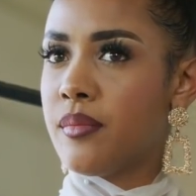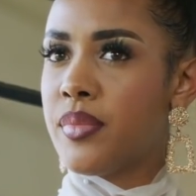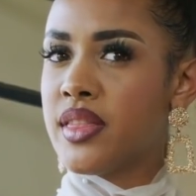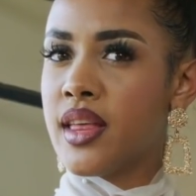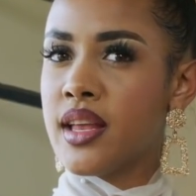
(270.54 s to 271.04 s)

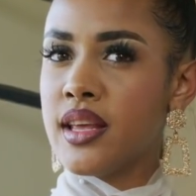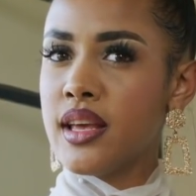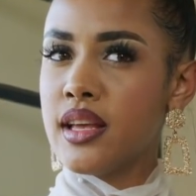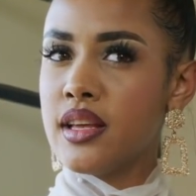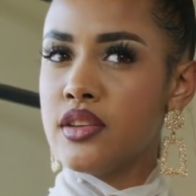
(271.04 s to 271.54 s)
But then
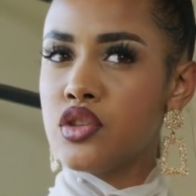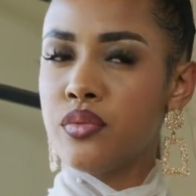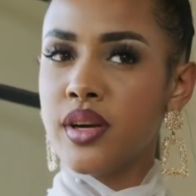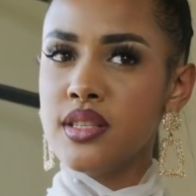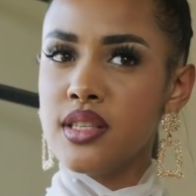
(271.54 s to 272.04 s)

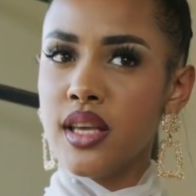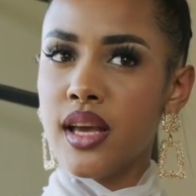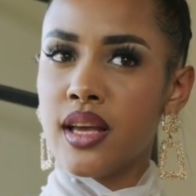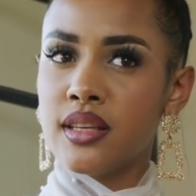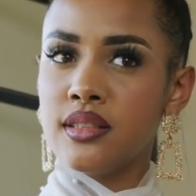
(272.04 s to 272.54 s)
towards the
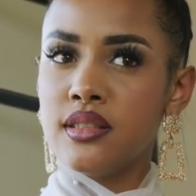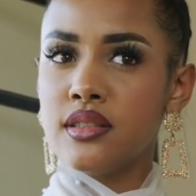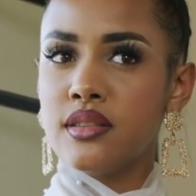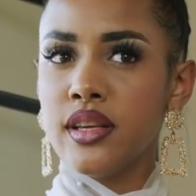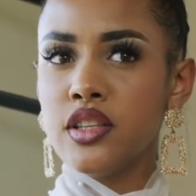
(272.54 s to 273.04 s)
end,
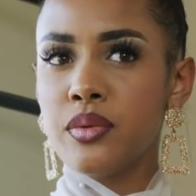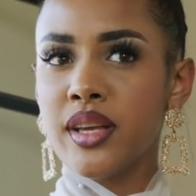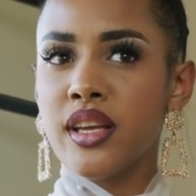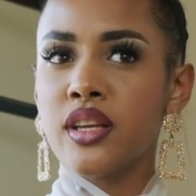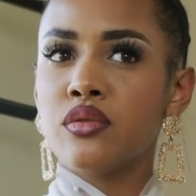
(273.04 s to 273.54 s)
things were
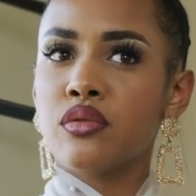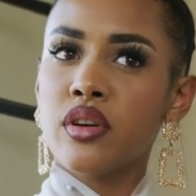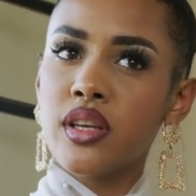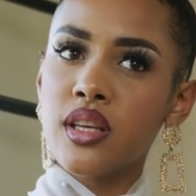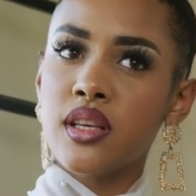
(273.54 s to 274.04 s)
getting
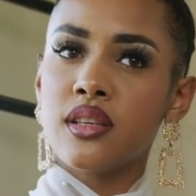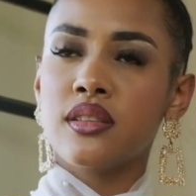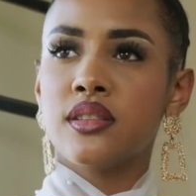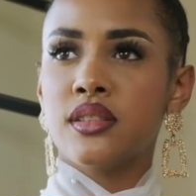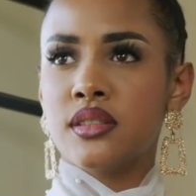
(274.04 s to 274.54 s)
rocky.
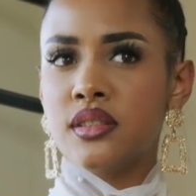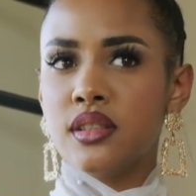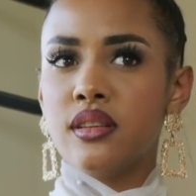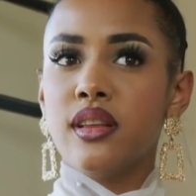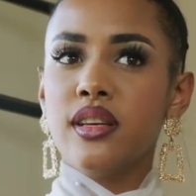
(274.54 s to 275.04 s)

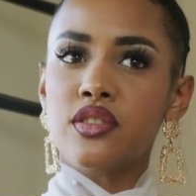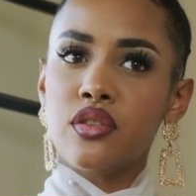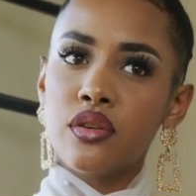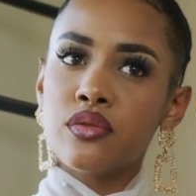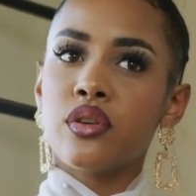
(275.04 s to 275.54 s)
Things
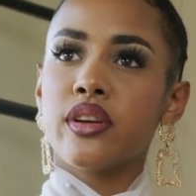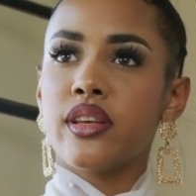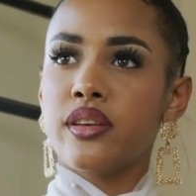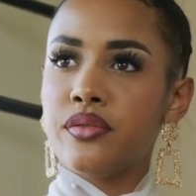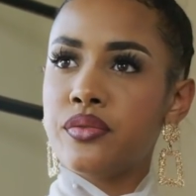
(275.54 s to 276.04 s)
got
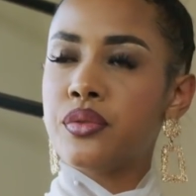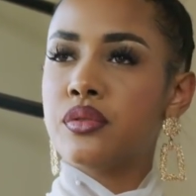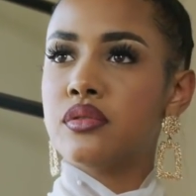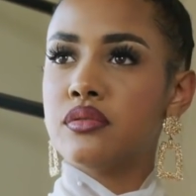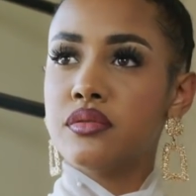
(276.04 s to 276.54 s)
rocky
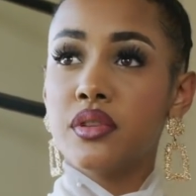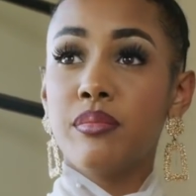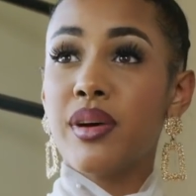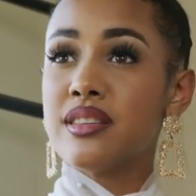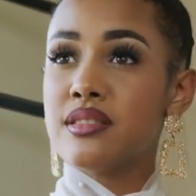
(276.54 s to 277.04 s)
for
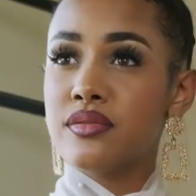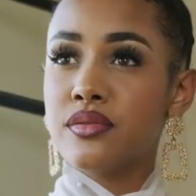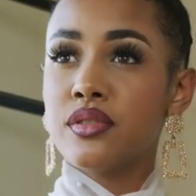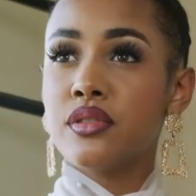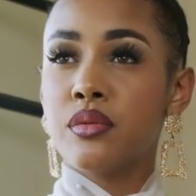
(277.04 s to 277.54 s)

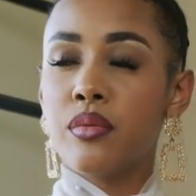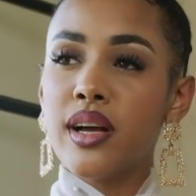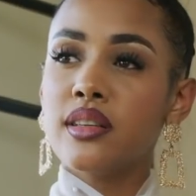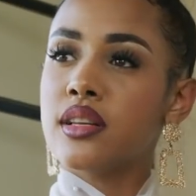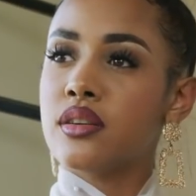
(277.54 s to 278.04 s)
a
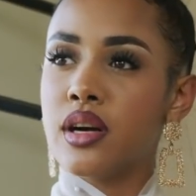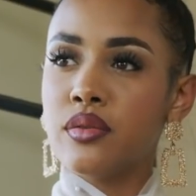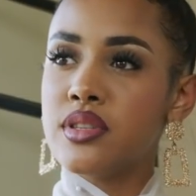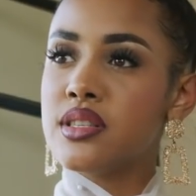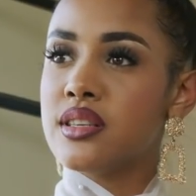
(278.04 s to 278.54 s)
while now. I
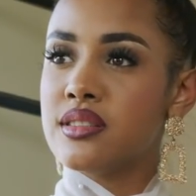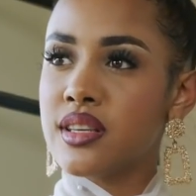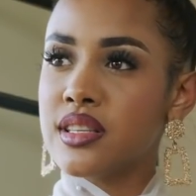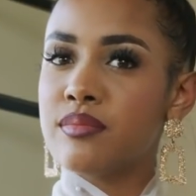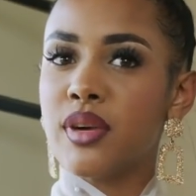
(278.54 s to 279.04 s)
would say
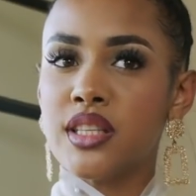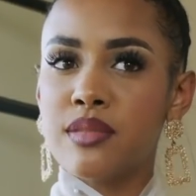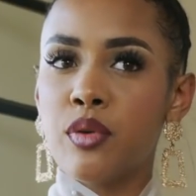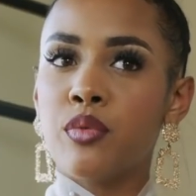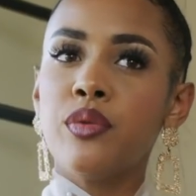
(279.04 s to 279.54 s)
6 months,
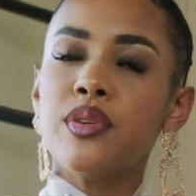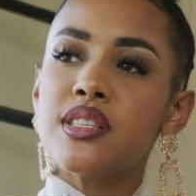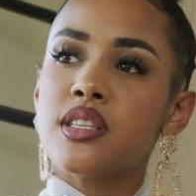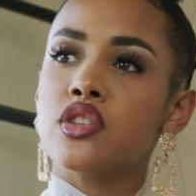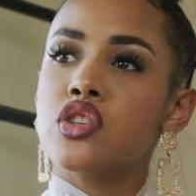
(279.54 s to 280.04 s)
but we were
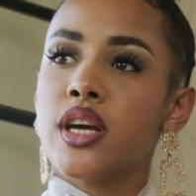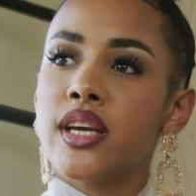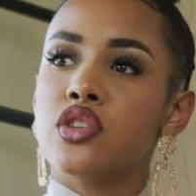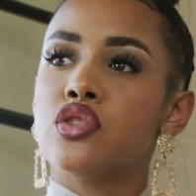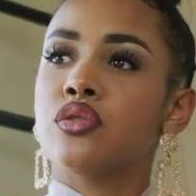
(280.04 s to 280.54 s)
still
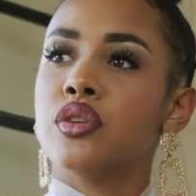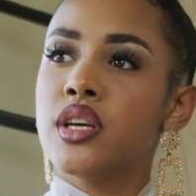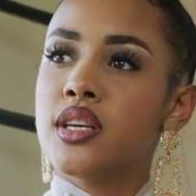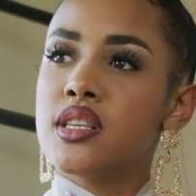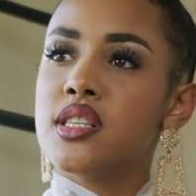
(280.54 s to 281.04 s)
trying to
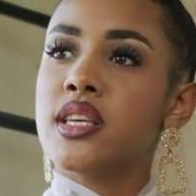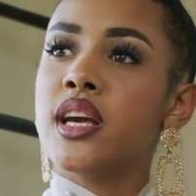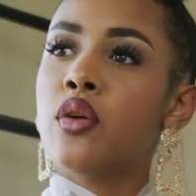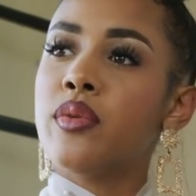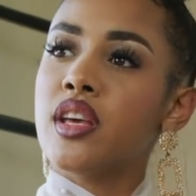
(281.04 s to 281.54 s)
see
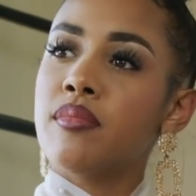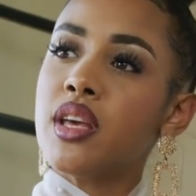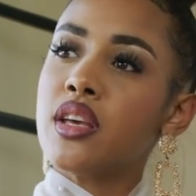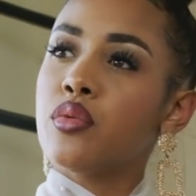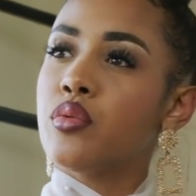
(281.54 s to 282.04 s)
how we can
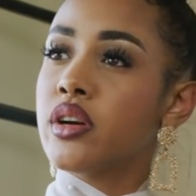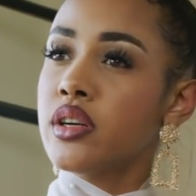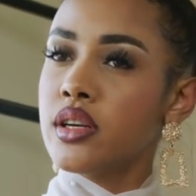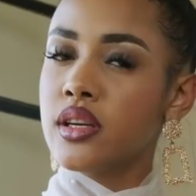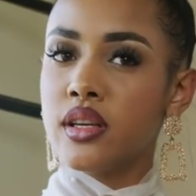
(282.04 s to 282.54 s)
make it work.
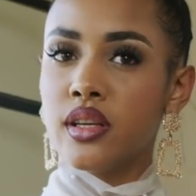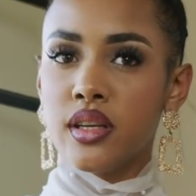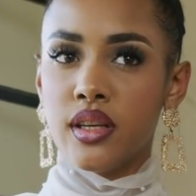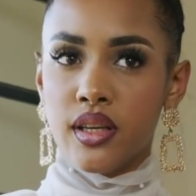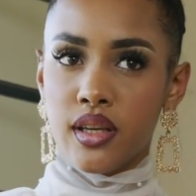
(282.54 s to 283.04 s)

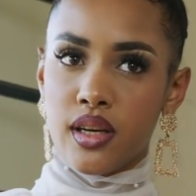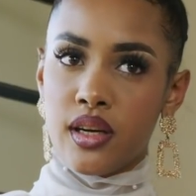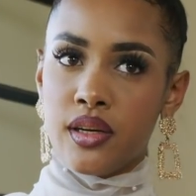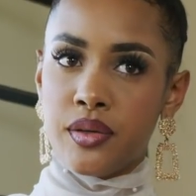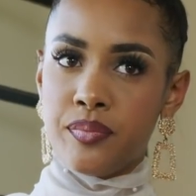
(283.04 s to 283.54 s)

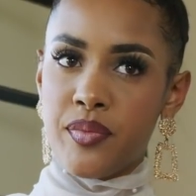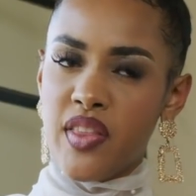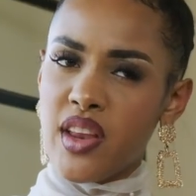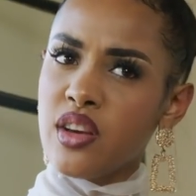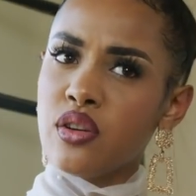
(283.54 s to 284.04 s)
And
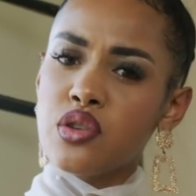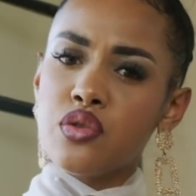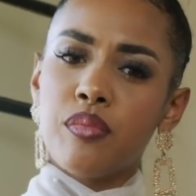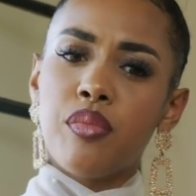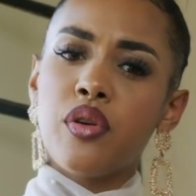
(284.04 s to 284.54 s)
then it got
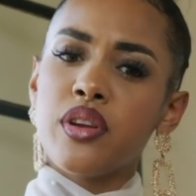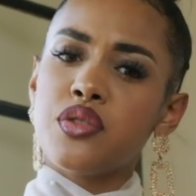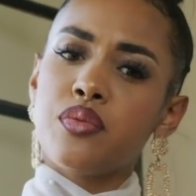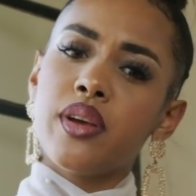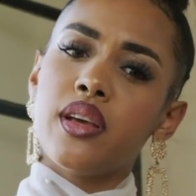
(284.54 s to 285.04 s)
to a point
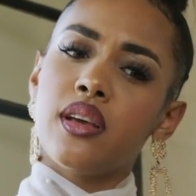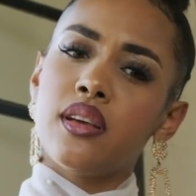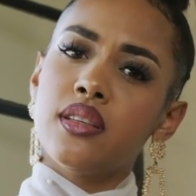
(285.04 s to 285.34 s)
where